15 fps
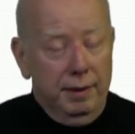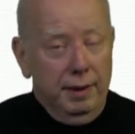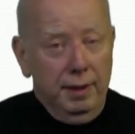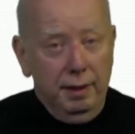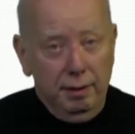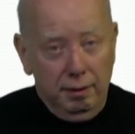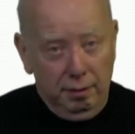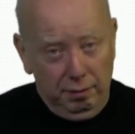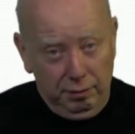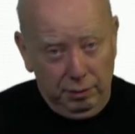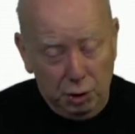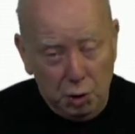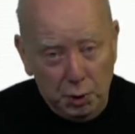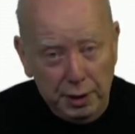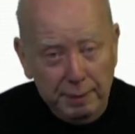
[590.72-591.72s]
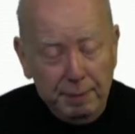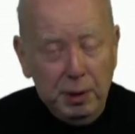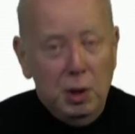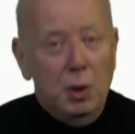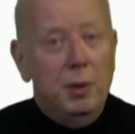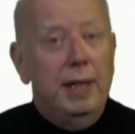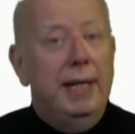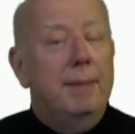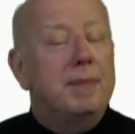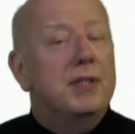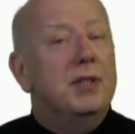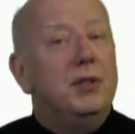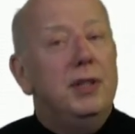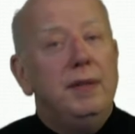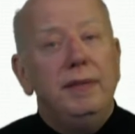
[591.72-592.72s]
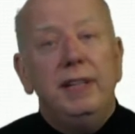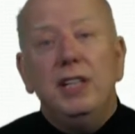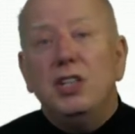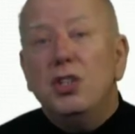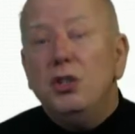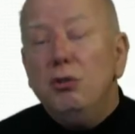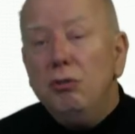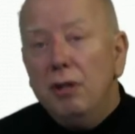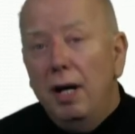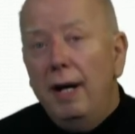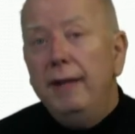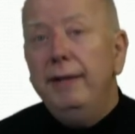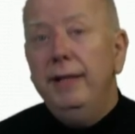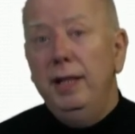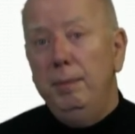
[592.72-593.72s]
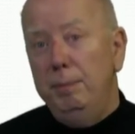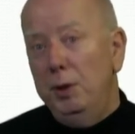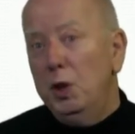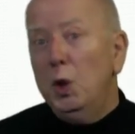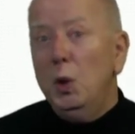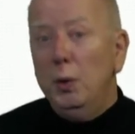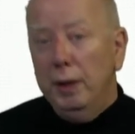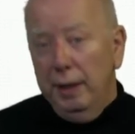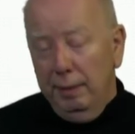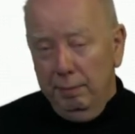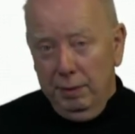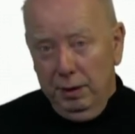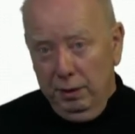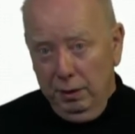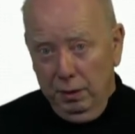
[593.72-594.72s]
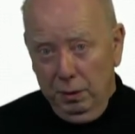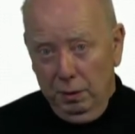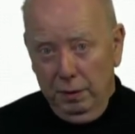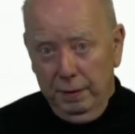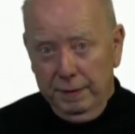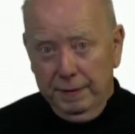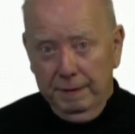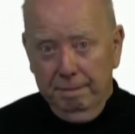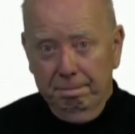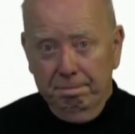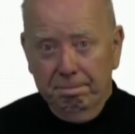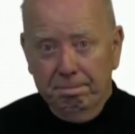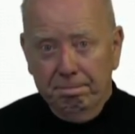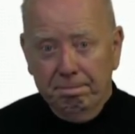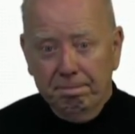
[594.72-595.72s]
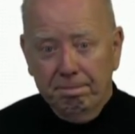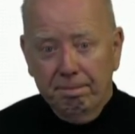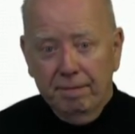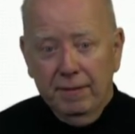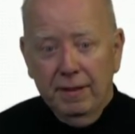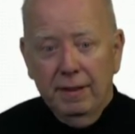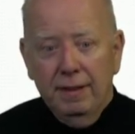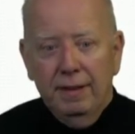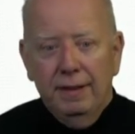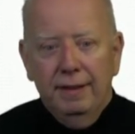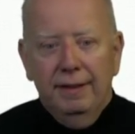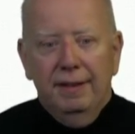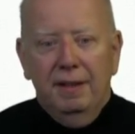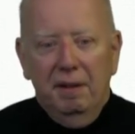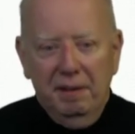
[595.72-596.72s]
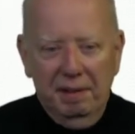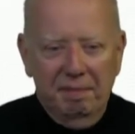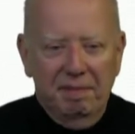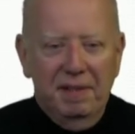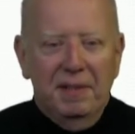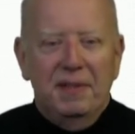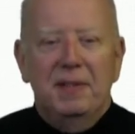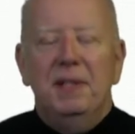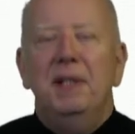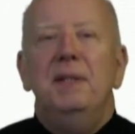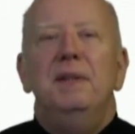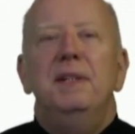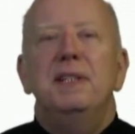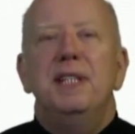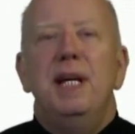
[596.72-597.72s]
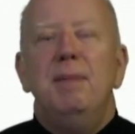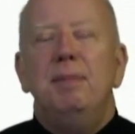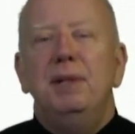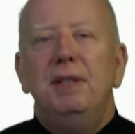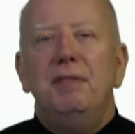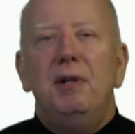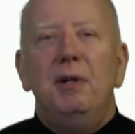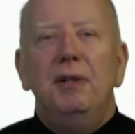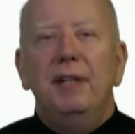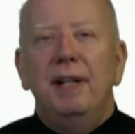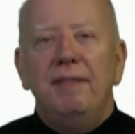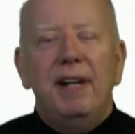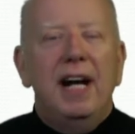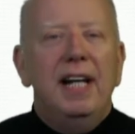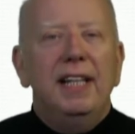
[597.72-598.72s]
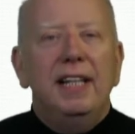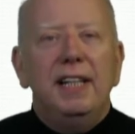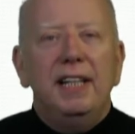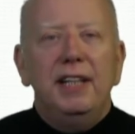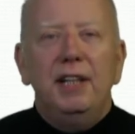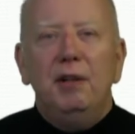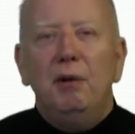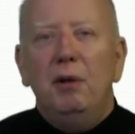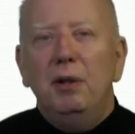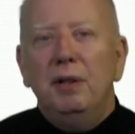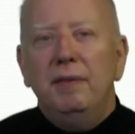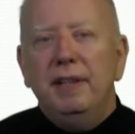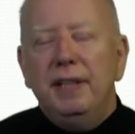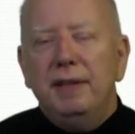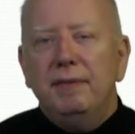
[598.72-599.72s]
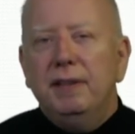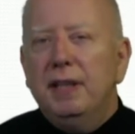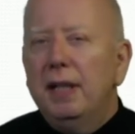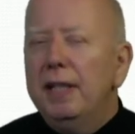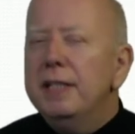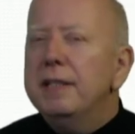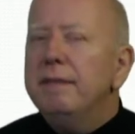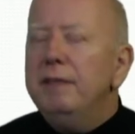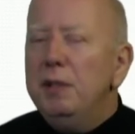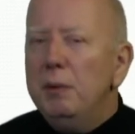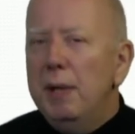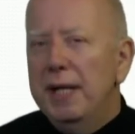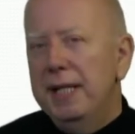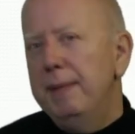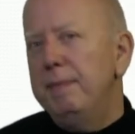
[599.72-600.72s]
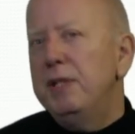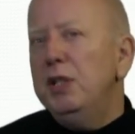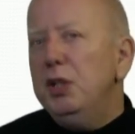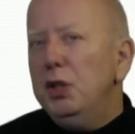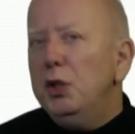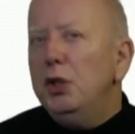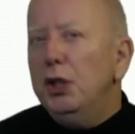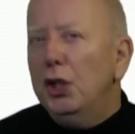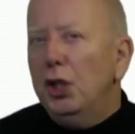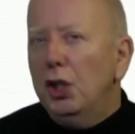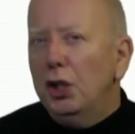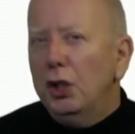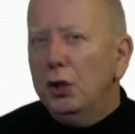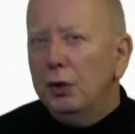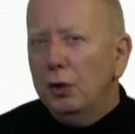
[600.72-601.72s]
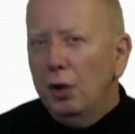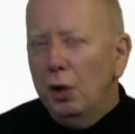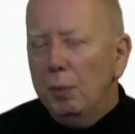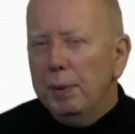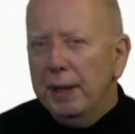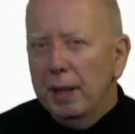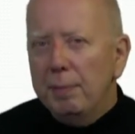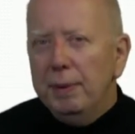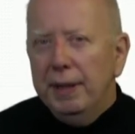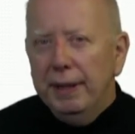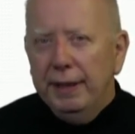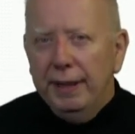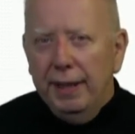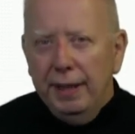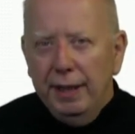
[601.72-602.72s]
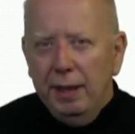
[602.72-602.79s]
the degree programs. Certificates do not need program goals. Okay, there's another example of all I've highlighted there, all of the different kinds of new items that you could open up in the